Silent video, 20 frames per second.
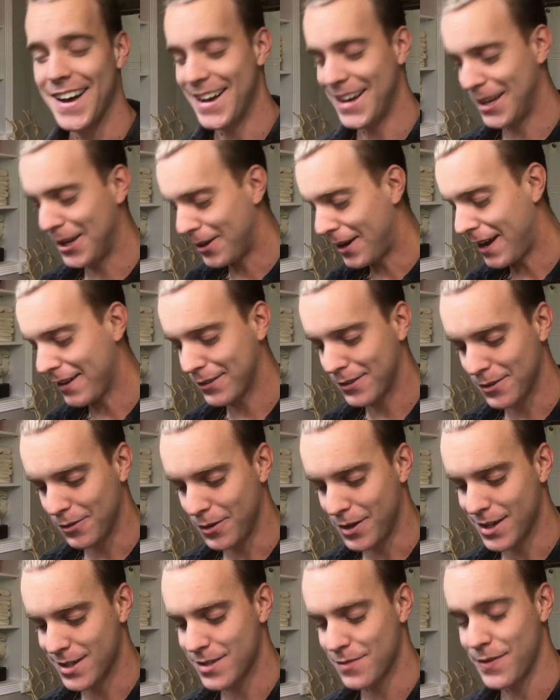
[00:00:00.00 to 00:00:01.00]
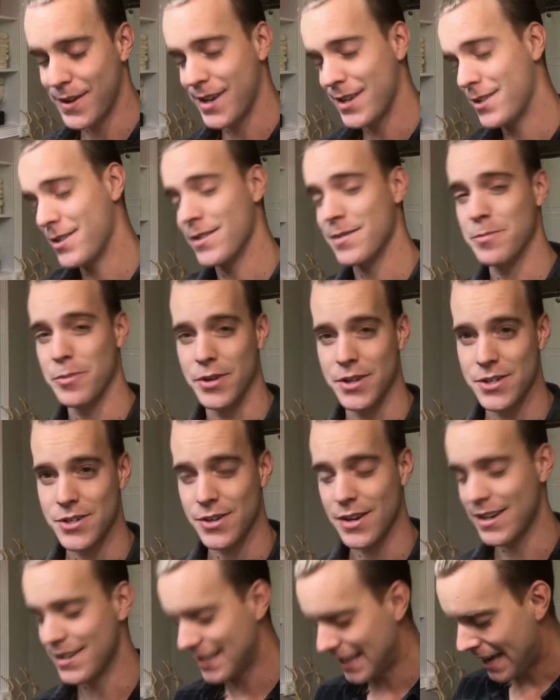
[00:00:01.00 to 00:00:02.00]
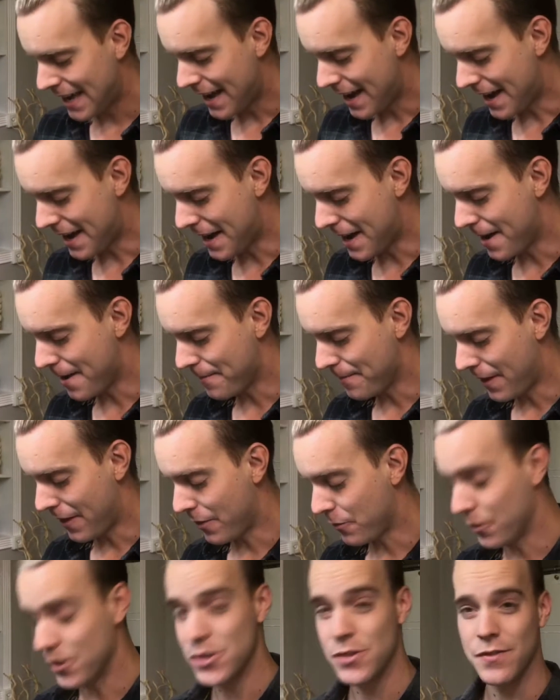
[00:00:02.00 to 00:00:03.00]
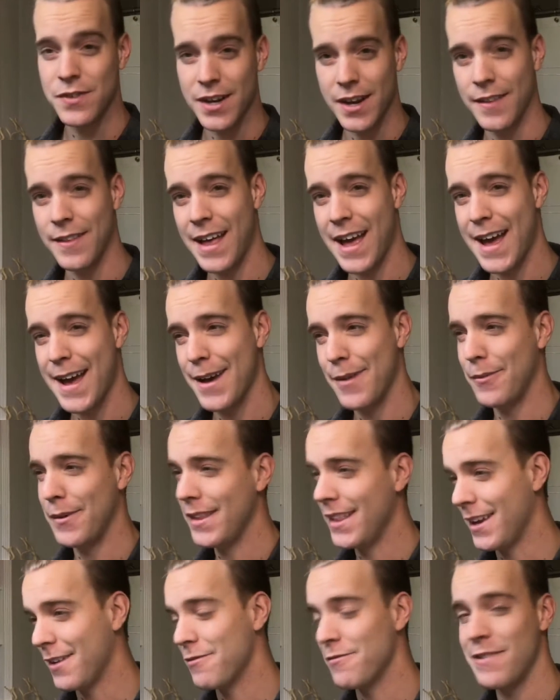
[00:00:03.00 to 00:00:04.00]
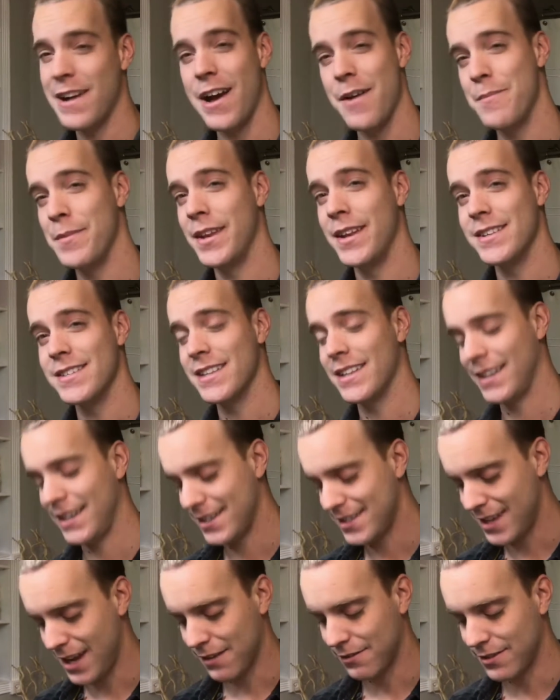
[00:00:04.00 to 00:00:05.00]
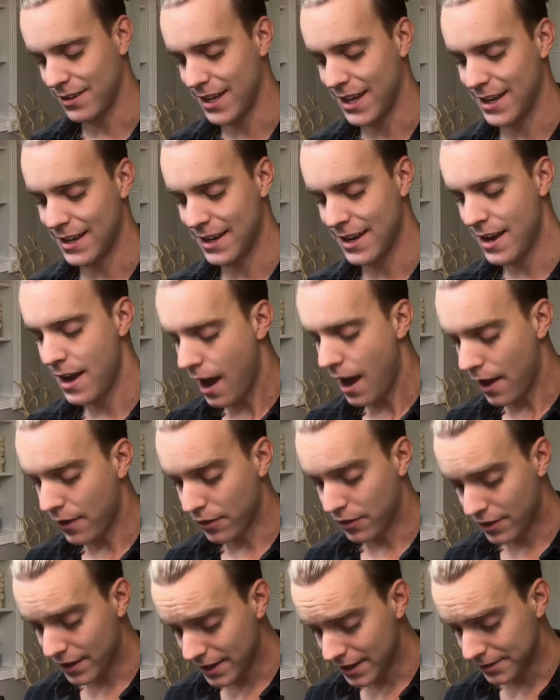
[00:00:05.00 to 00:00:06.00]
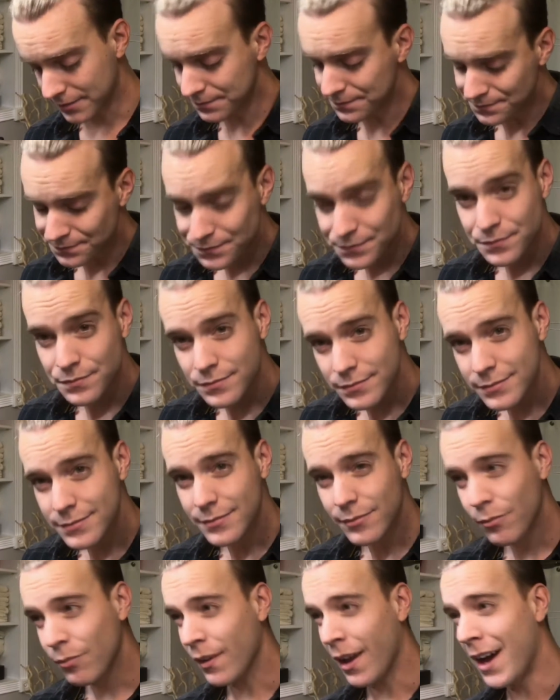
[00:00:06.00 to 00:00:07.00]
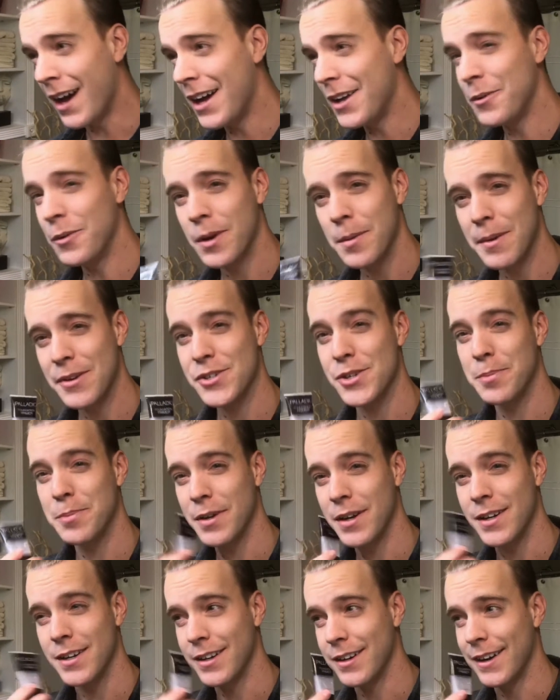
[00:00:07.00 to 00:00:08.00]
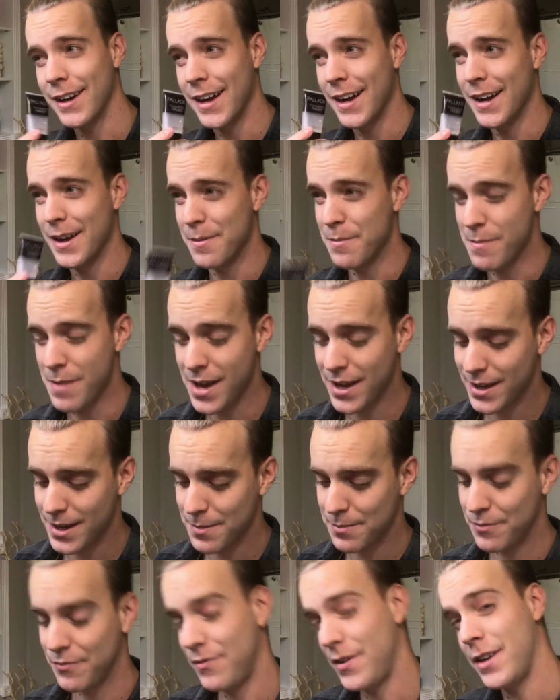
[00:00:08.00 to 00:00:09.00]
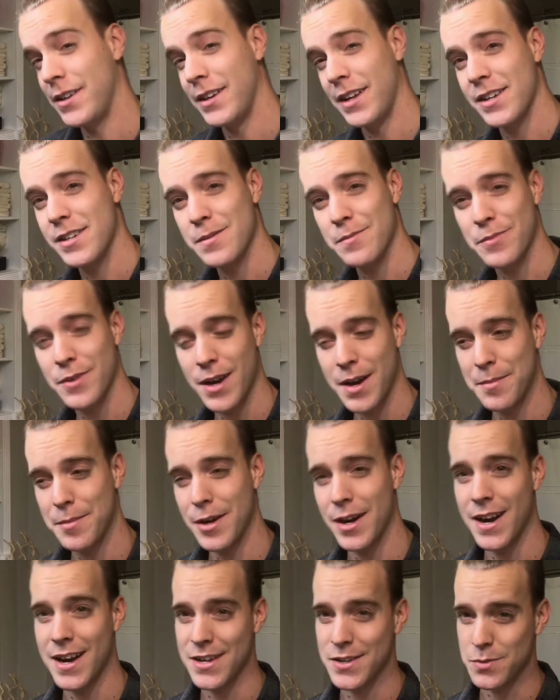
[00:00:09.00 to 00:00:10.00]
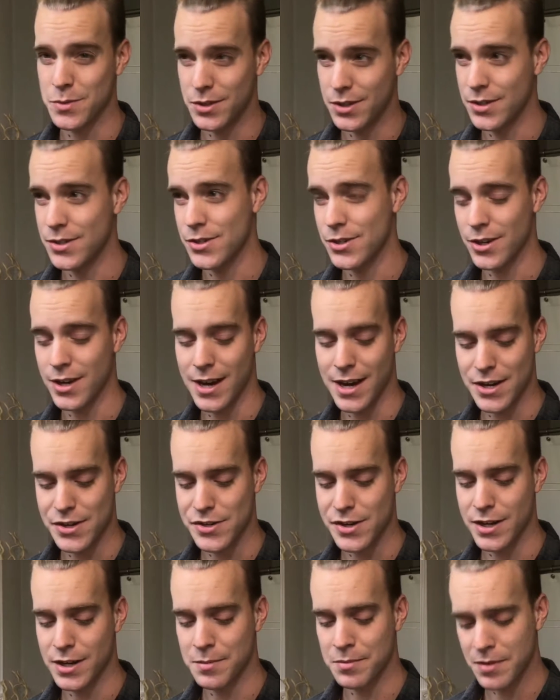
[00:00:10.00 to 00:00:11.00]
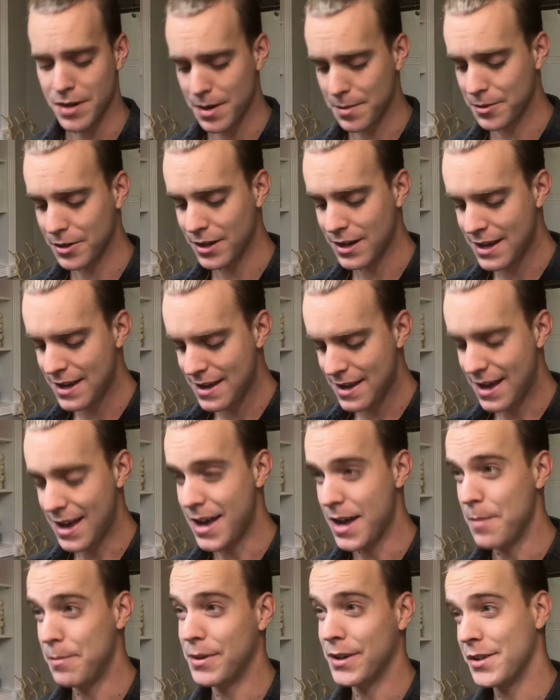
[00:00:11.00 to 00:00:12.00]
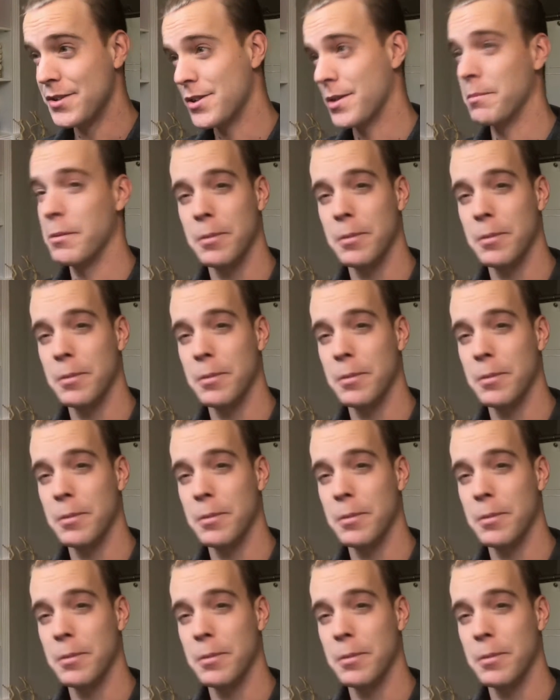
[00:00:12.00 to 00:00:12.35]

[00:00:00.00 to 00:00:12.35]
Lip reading: you don't have to wash your face, just moisturize. And then once you've done that, wait like 5 minutes at least after that. And then you want to make sure you put on your makeup foundation primer as well as your eyeshadow primer because you're going to